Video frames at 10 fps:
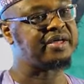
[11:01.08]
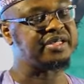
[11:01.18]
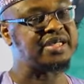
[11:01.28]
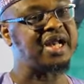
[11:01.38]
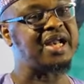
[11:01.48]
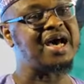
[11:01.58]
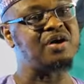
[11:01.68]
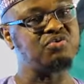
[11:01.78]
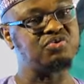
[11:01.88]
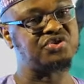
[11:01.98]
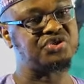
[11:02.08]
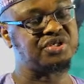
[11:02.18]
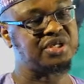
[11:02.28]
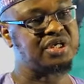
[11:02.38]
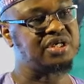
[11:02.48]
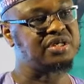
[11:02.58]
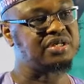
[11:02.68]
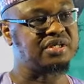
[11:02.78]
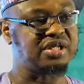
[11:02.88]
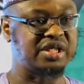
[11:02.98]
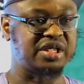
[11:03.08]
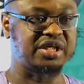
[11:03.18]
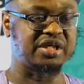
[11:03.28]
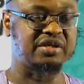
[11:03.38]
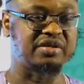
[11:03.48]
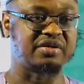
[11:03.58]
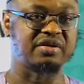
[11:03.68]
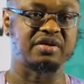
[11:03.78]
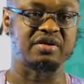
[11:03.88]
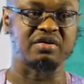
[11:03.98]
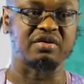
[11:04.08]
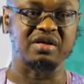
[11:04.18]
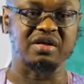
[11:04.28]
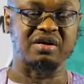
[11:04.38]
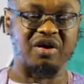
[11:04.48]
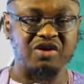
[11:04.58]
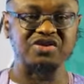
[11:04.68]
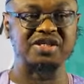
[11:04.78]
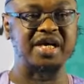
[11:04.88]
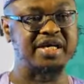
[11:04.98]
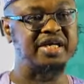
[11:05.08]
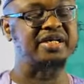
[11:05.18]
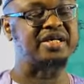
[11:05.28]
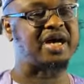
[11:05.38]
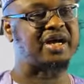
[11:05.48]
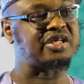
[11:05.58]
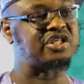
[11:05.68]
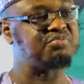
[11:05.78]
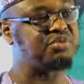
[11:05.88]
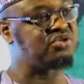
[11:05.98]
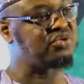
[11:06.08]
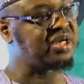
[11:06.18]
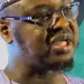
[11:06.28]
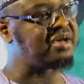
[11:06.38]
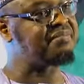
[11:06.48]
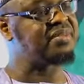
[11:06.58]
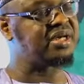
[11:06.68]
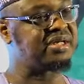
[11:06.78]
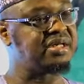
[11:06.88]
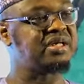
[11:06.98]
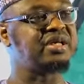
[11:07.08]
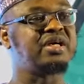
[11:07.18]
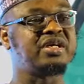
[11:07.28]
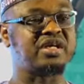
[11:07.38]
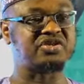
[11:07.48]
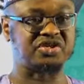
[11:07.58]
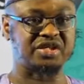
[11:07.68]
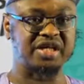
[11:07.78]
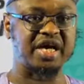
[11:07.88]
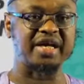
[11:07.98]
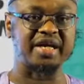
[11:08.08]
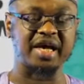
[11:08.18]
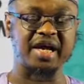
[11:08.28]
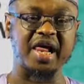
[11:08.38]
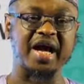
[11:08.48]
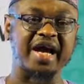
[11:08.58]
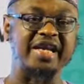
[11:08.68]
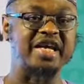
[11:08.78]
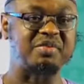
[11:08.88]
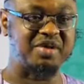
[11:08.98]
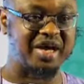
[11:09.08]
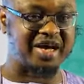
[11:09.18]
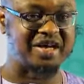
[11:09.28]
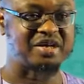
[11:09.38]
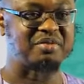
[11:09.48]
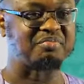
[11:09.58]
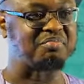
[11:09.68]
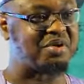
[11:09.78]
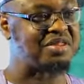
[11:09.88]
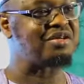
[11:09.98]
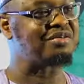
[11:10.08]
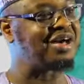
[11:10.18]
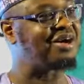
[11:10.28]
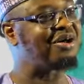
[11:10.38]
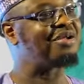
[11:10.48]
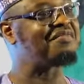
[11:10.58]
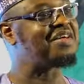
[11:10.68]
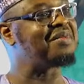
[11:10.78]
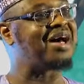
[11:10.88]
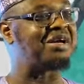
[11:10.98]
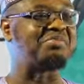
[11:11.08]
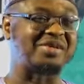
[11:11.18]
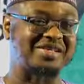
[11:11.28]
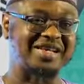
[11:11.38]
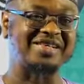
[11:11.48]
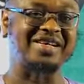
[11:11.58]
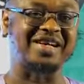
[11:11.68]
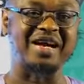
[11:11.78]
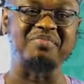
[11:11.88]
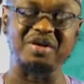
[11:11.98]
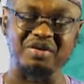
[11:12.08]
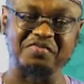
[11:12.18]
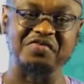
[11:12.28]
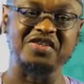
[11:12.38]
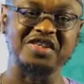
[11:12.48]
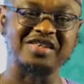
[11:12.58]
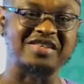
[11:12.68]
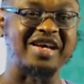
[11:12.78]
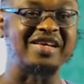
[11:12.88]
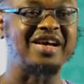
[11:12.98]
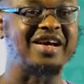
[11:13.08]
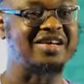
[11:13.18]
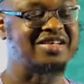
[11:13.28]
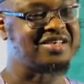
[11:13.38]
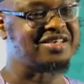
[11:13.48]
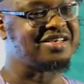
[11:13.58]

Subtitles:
it allows the constant interaction between government, industry, and academia. Both, all of them are represented. Government officials are here,